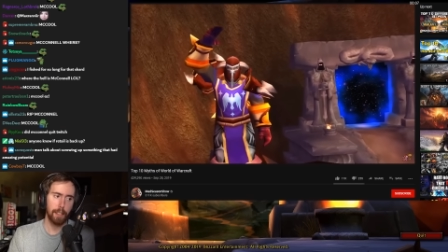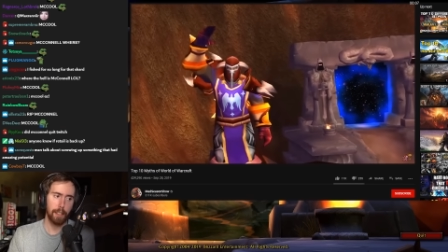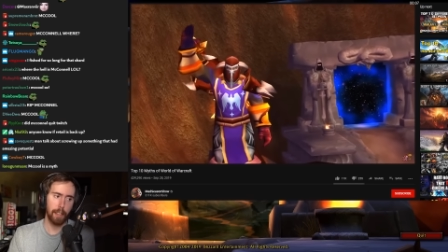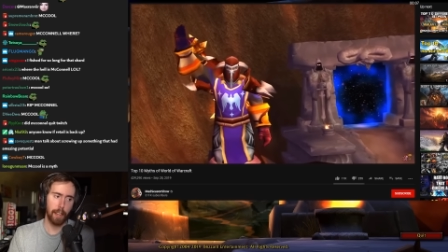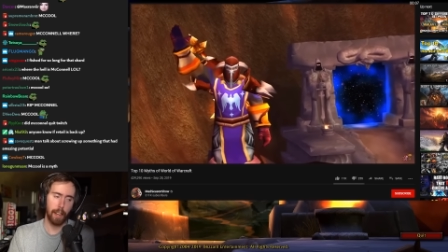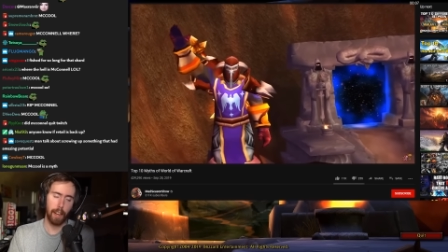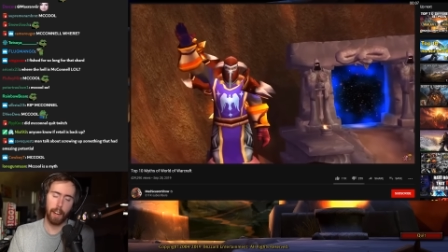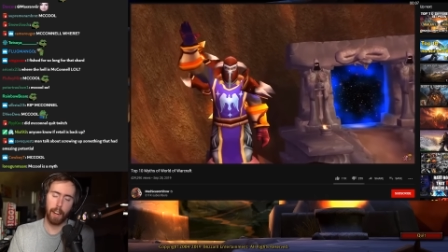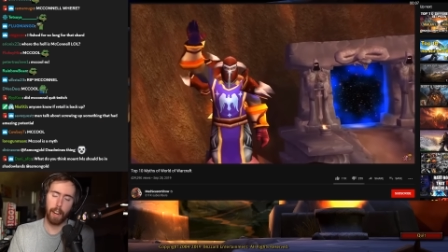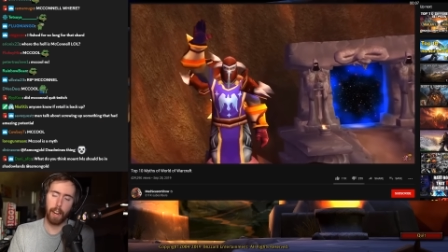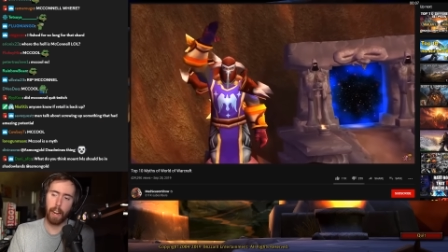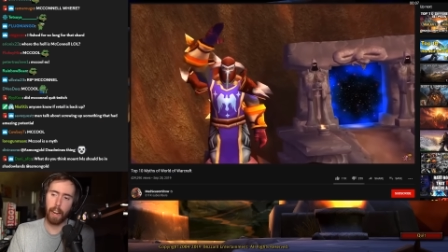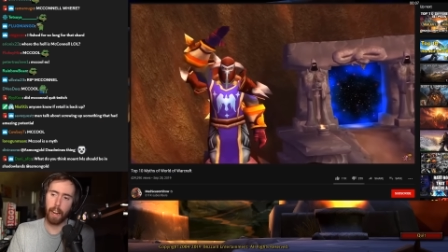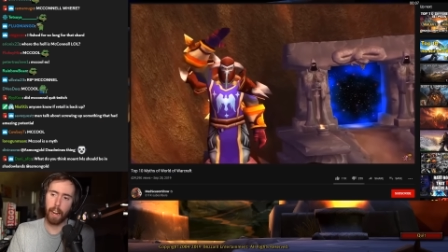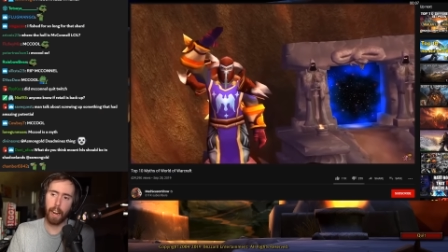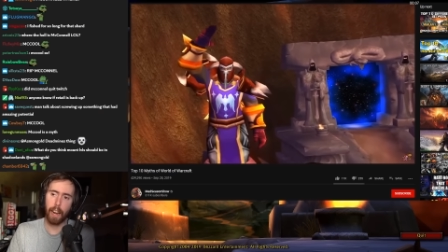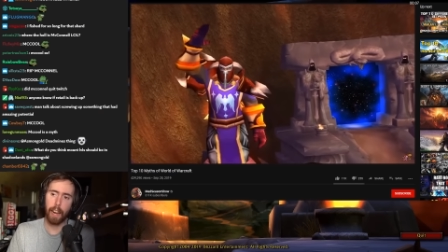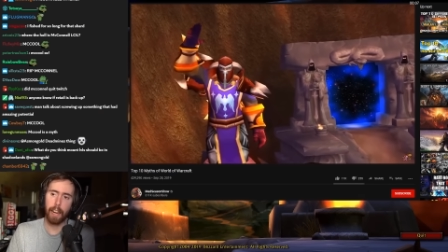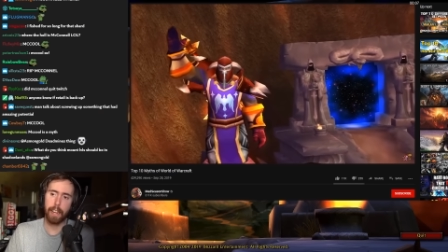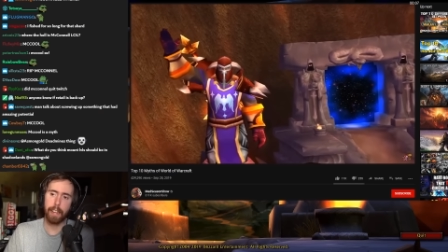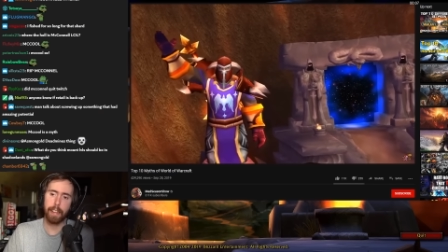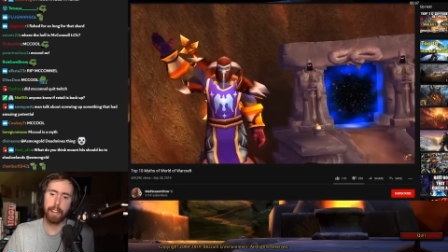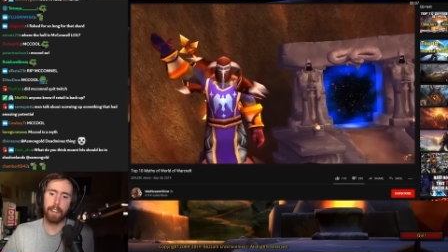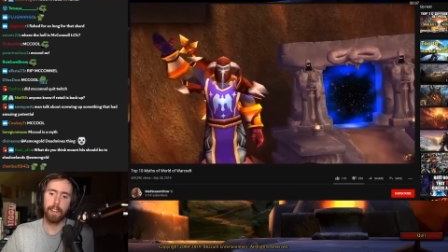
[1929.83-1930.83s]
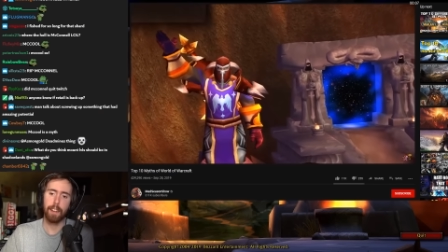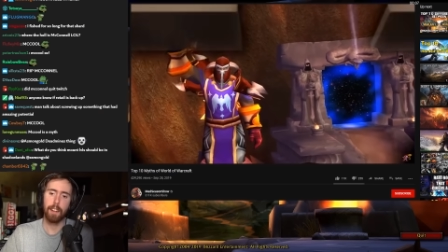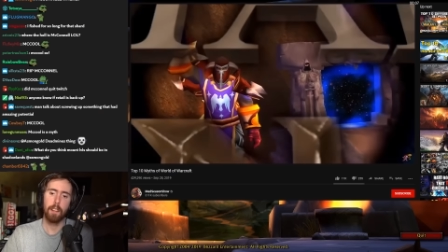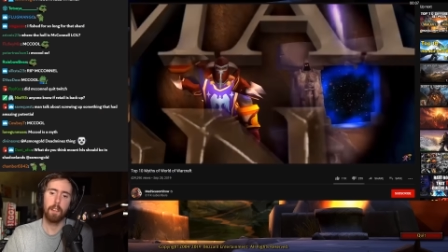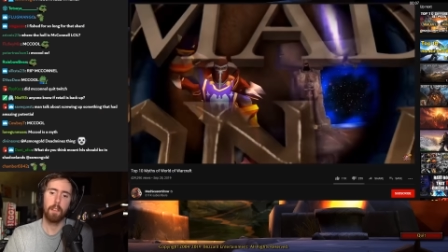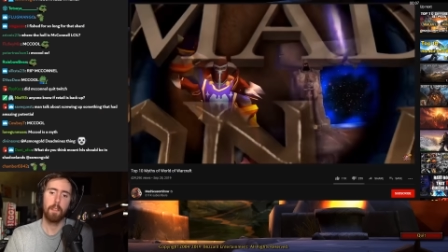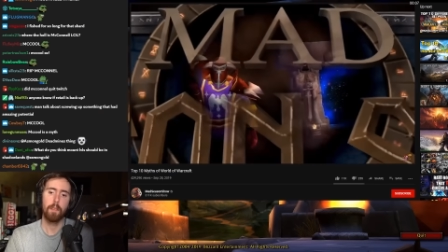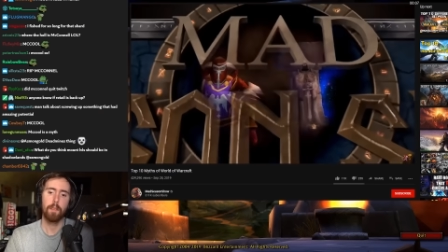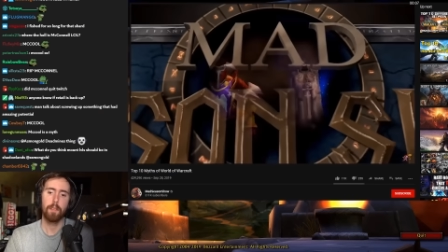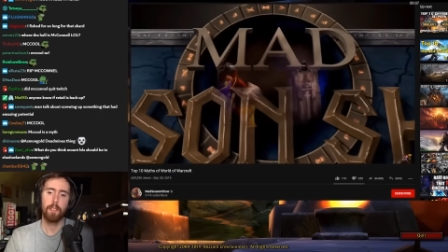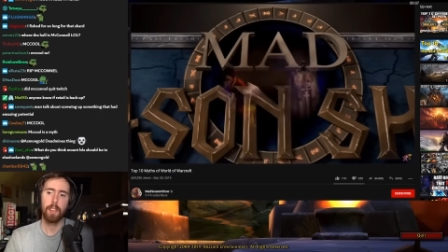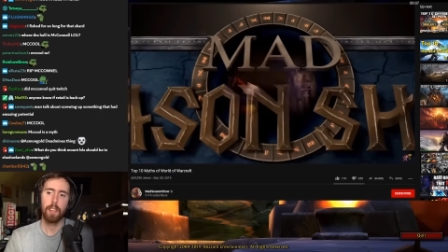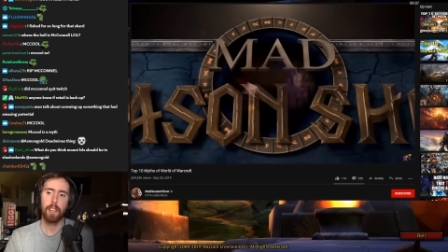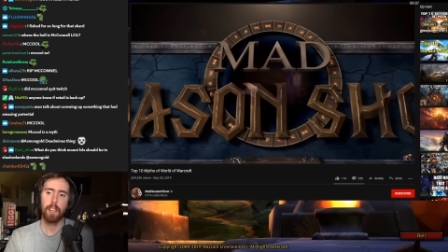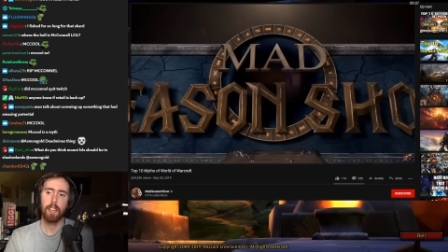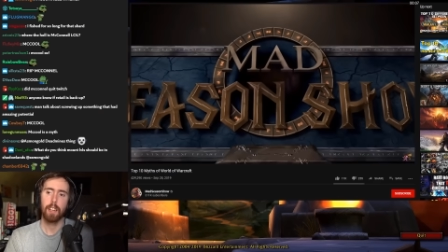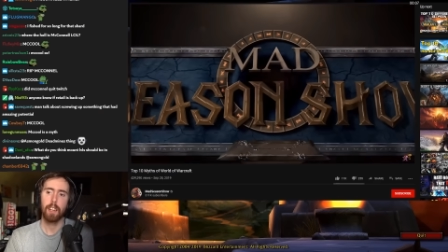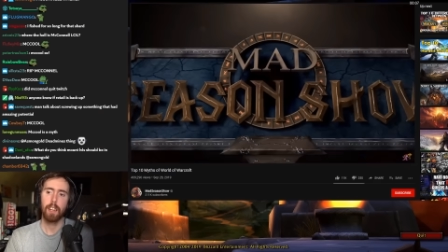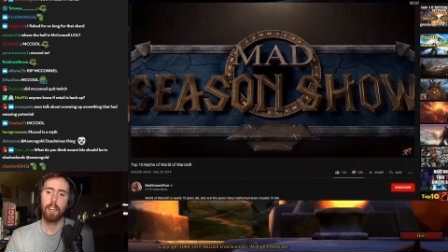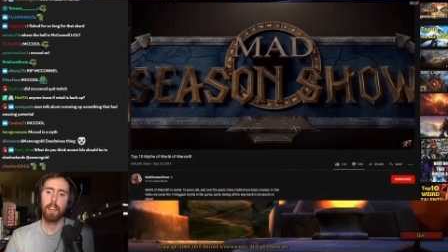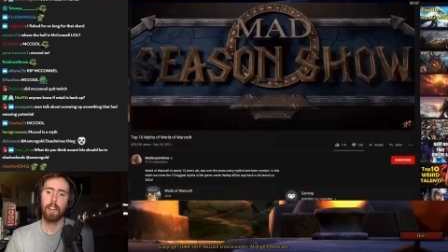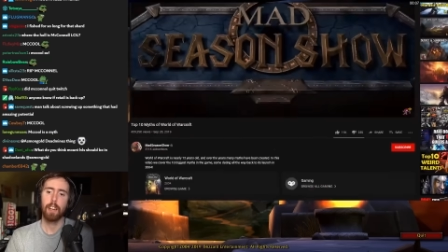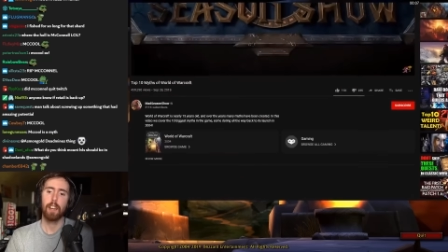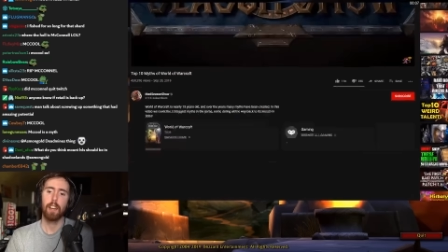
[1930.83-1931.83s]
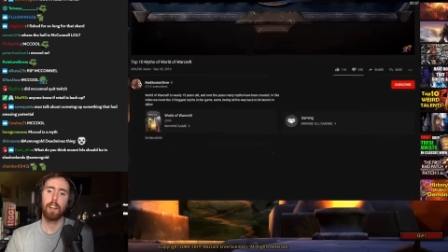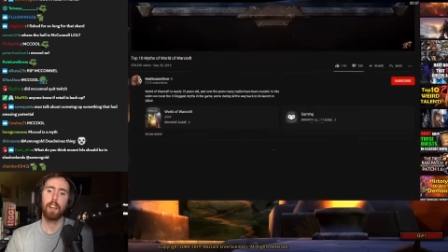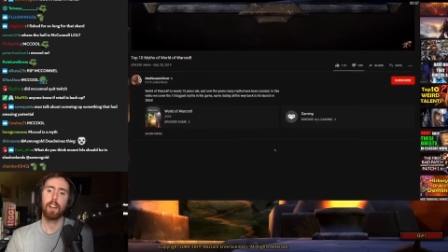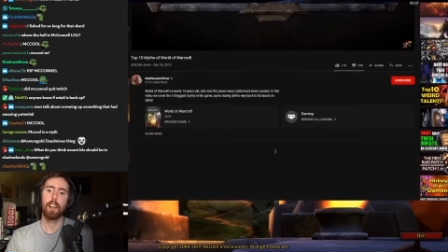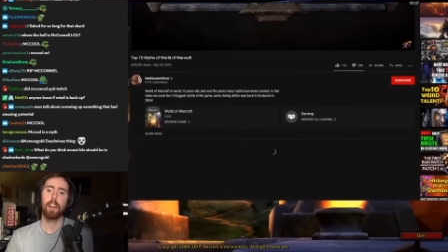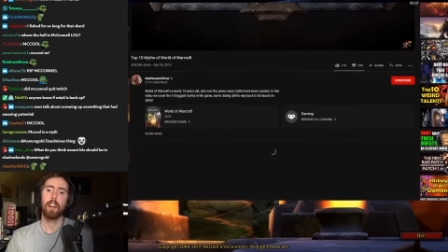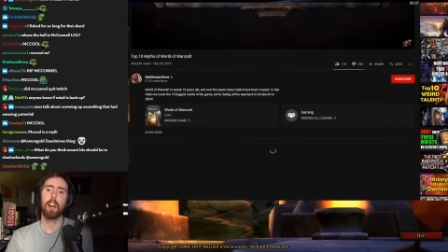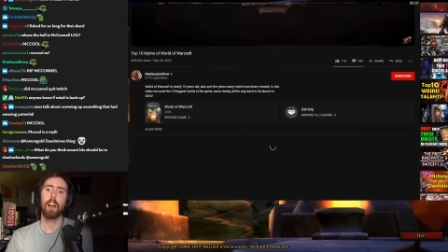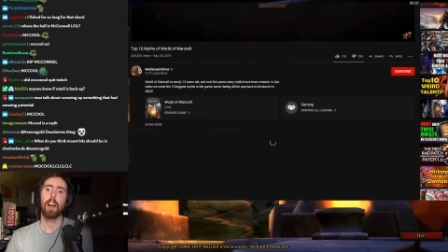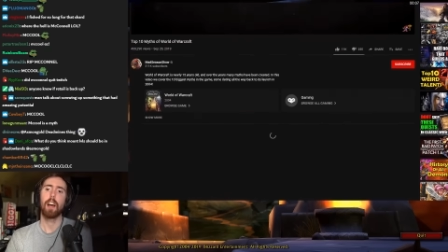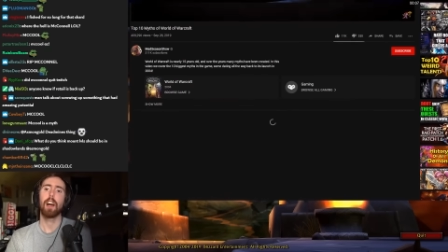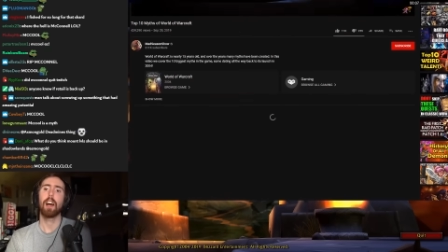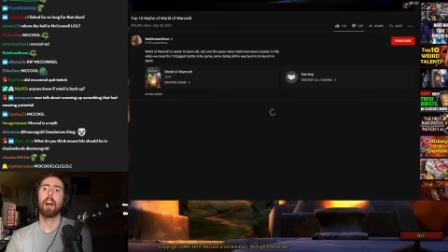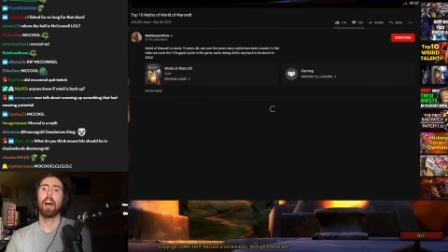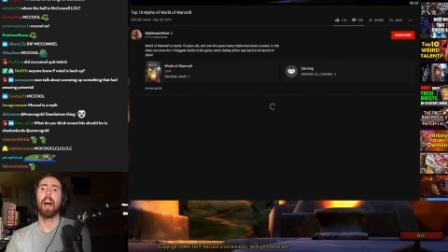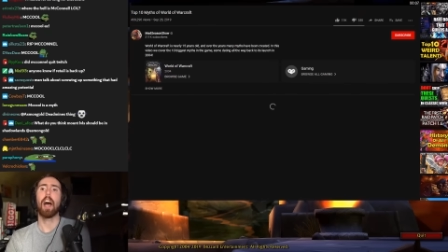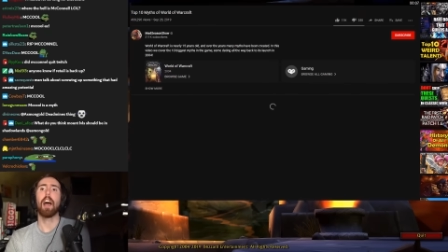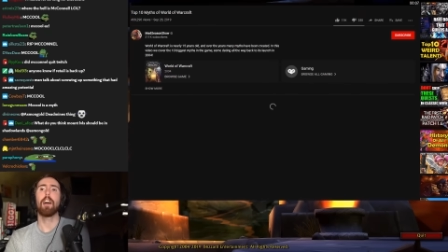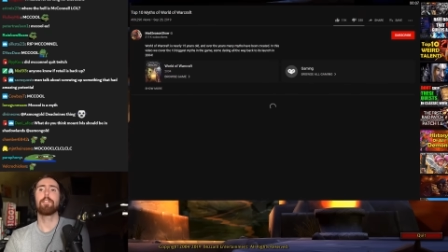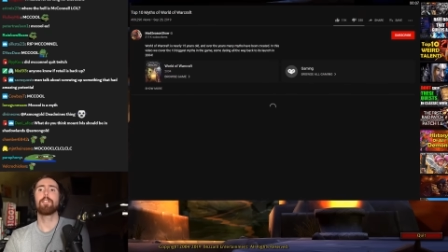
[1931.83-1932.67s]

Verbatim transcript: Yeah, I, I peace. I